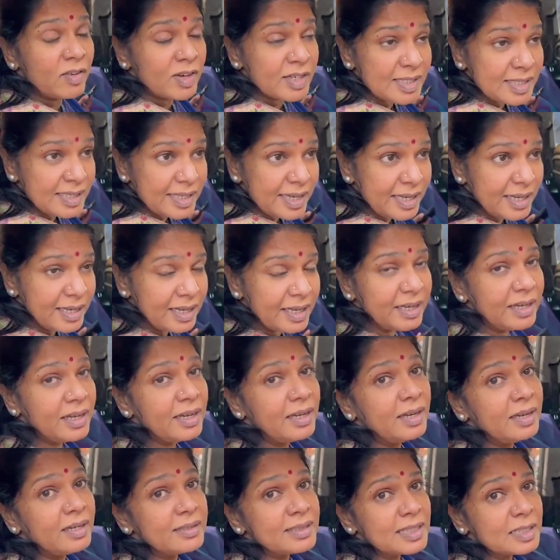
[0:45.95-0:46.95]
First,
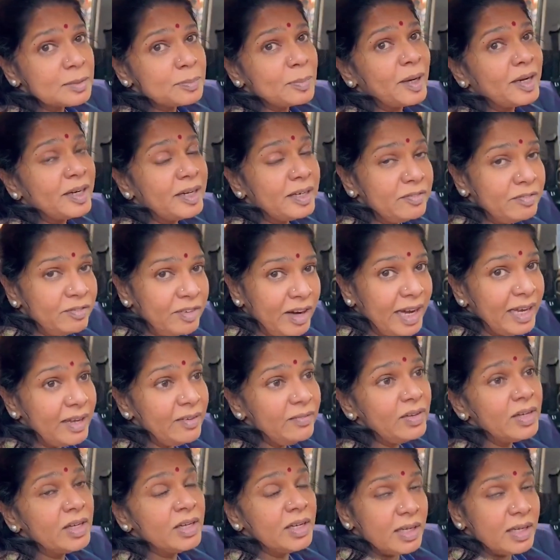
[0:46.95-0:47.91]
uh, suspended five,